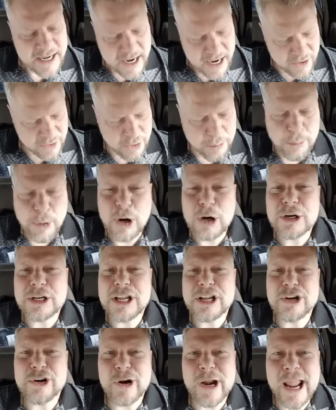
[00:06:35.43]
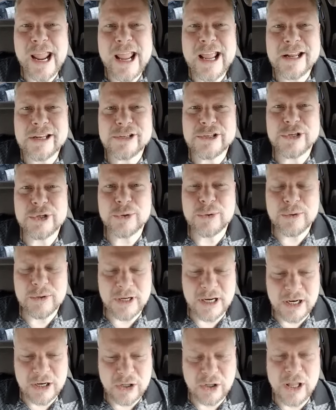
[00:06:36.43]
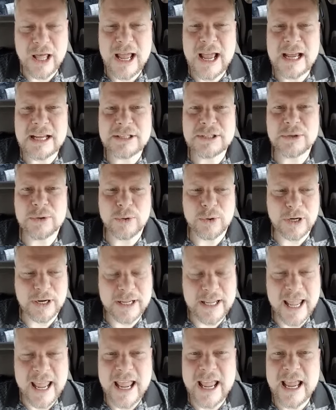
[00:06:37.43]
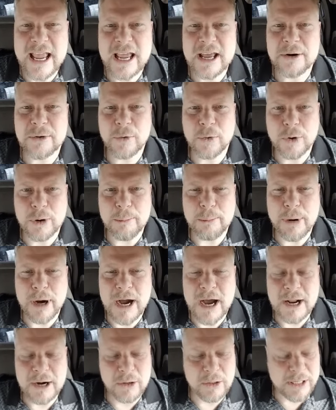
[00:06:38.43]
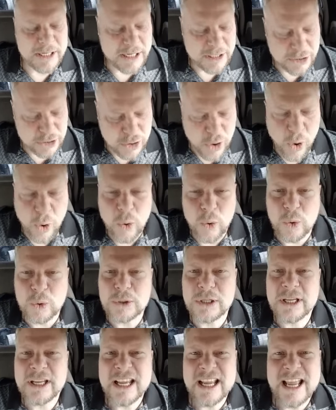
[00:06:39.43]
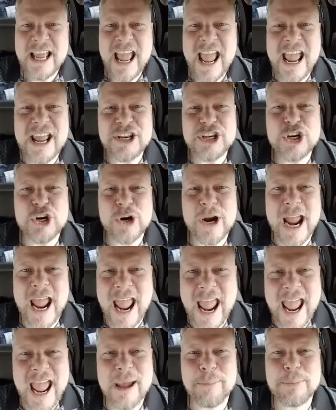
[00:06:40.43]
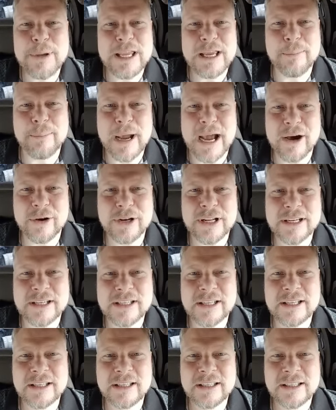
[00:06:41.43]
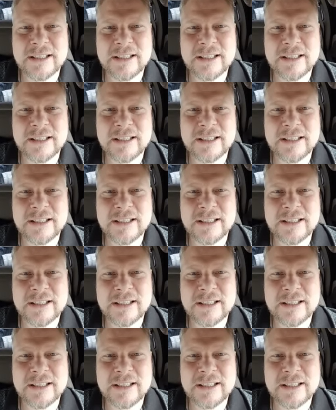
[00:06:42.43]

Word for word: And the bartender hands you a glass or a can or a bottle and it's cold and you're happy about it.